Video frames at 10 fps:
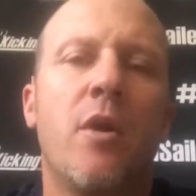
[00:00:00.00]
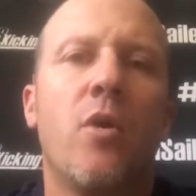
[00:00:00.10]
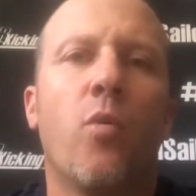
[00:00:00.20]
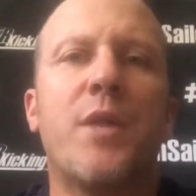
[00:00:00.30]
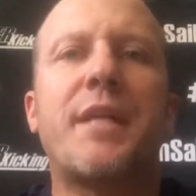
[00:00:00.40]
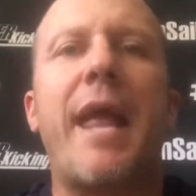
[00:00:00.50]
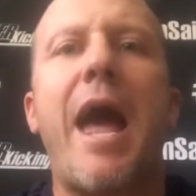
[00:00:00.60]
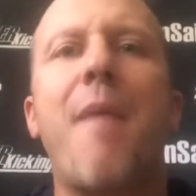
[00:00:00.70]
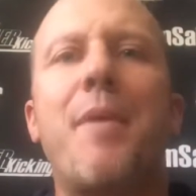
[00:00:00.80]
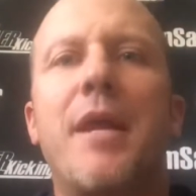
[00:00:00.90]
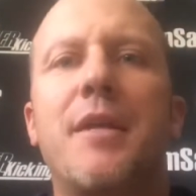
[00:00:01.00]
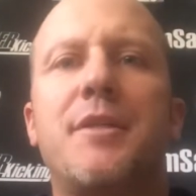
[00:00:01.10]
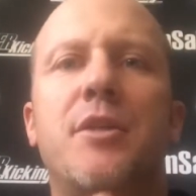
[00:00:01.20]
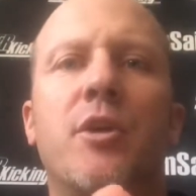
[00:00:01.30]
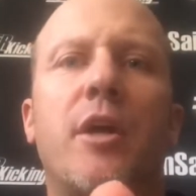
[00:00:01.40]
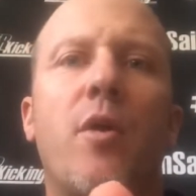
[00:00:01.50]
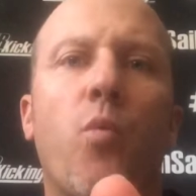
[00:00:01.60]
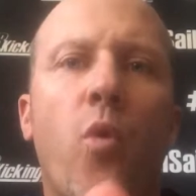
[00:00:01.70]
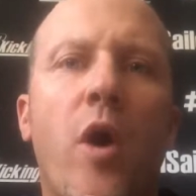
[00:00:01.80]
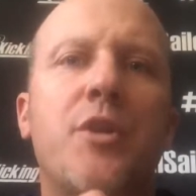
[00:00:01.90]
What's going to happen is you're going
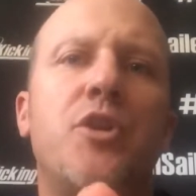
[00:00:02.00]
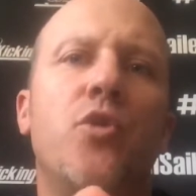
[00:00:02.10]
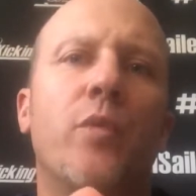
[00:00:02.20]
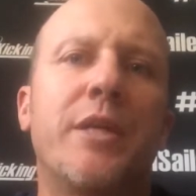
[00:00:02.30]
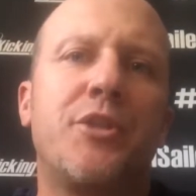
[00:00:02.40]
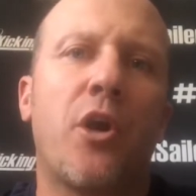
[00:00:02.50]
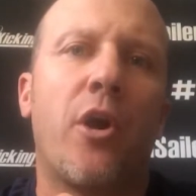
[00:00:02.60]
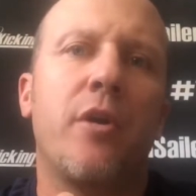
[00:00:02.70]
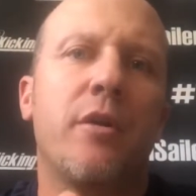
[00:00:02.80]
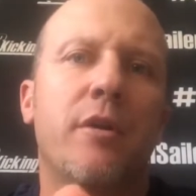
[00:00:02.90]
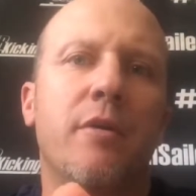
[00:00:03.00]
to want to restart